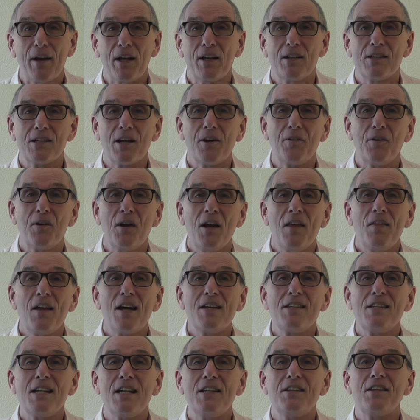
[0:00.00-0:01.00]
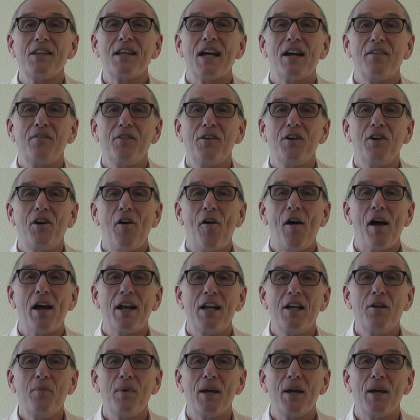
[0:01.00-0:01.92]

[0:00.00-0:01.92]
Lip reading: So that's the end of the advert, and here we